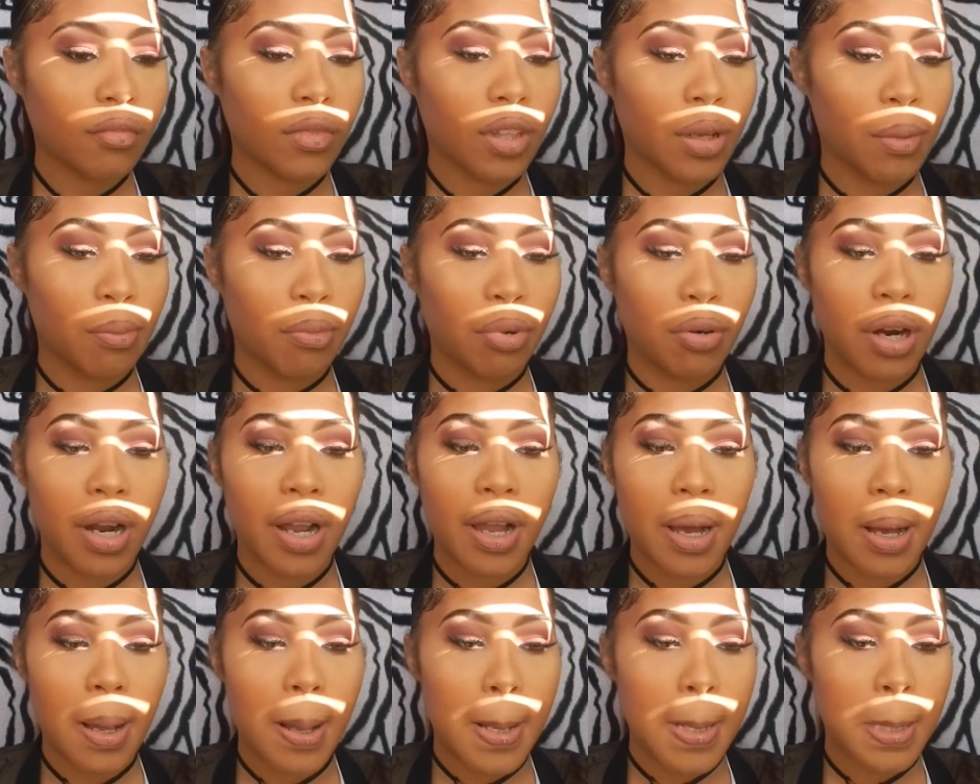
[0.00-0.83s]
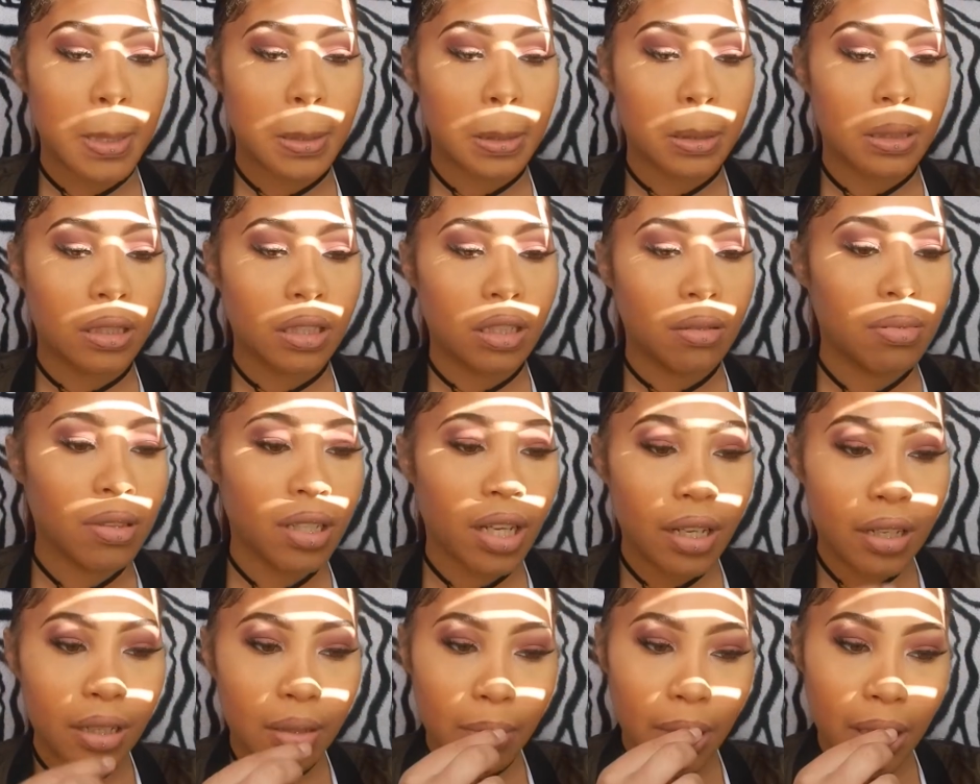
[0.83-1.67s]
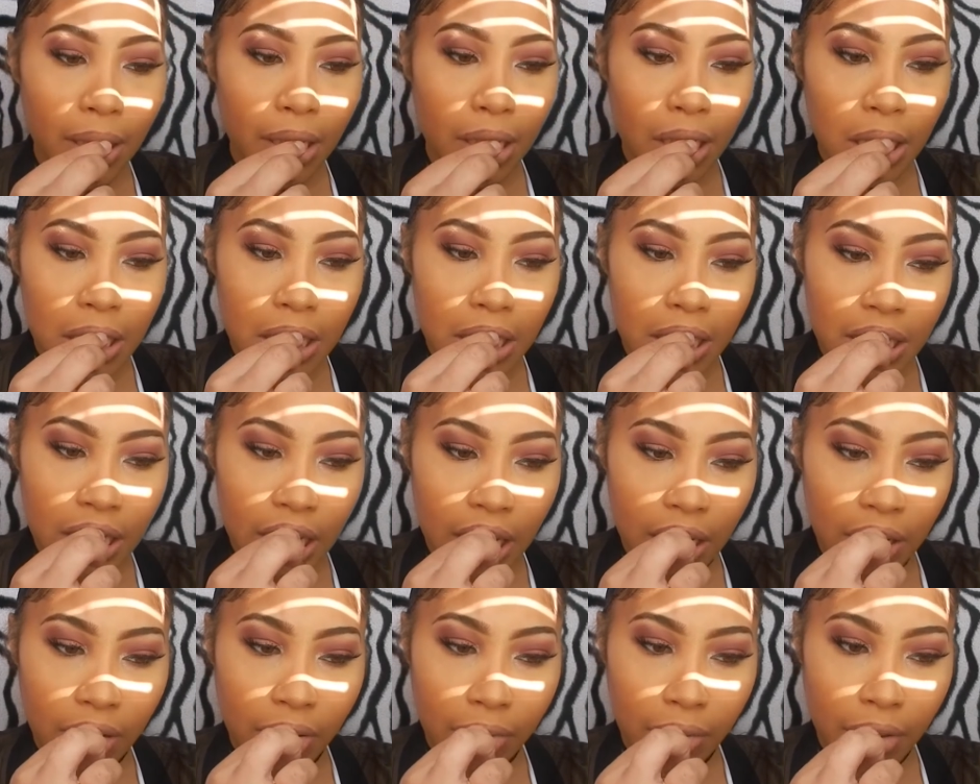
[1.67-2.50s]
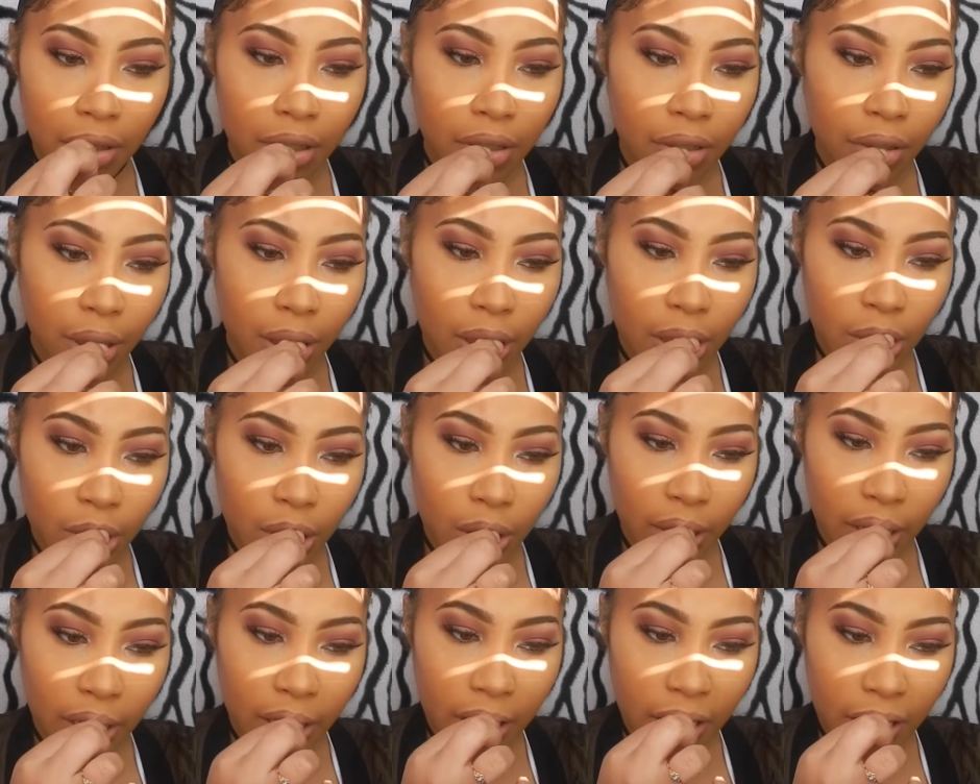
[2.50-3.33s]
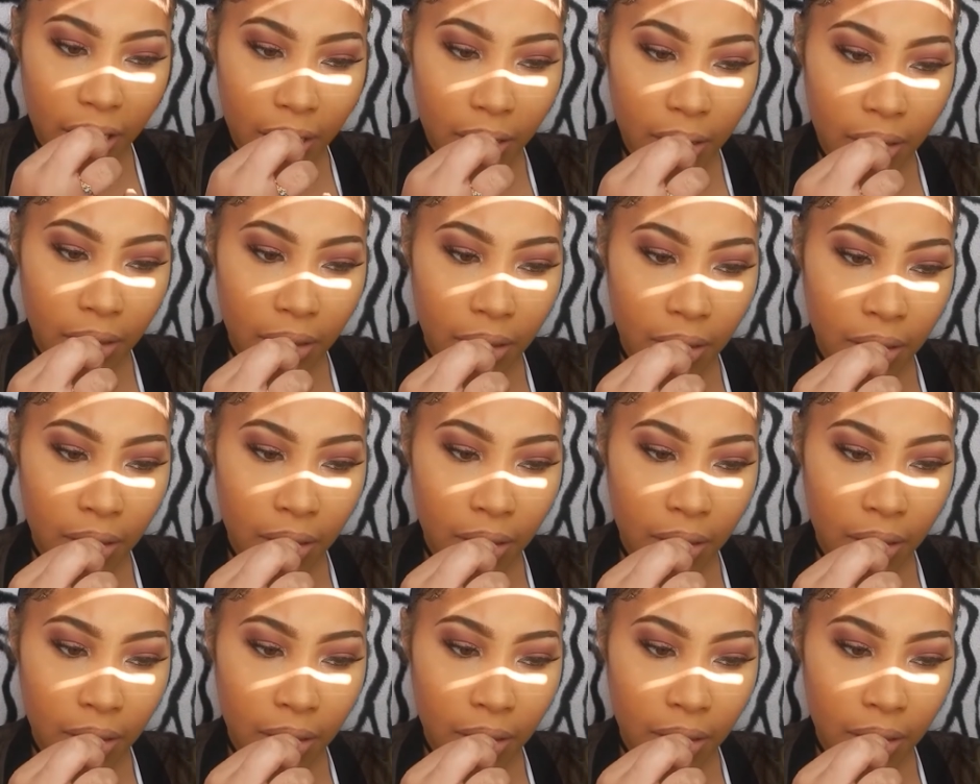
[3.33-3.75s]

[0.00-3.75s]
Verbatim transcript: brown lip liner. My lips is like really crusty right now.